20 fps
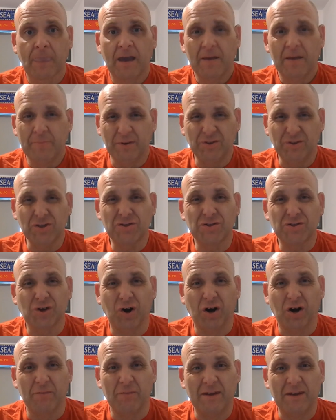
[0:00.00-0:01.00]
But I just
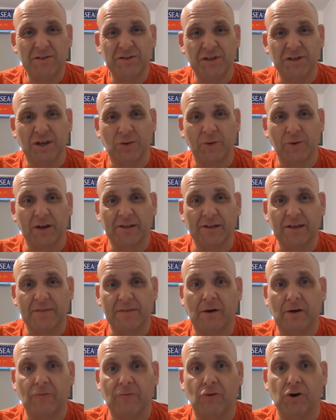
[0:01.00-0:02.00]
thought I'd mention it quickly
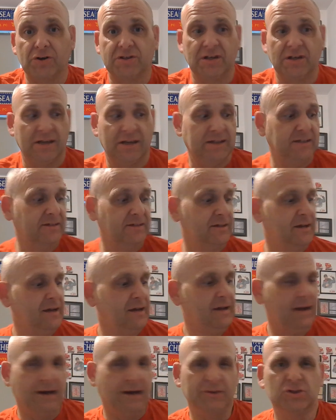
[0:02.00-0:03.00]
about Roy Keane.
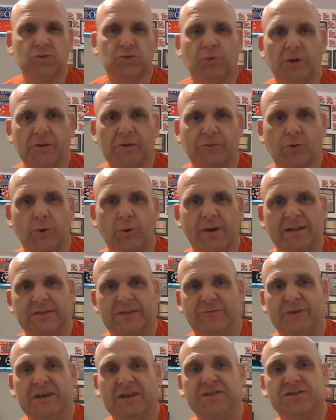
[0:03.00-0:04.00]
I just want to quickly
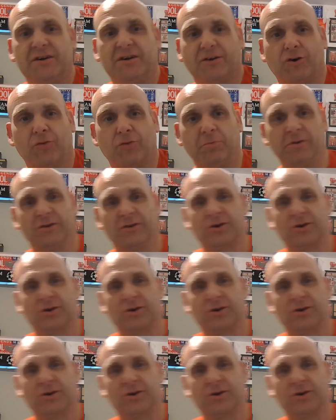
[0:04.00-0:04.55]
read you a couple of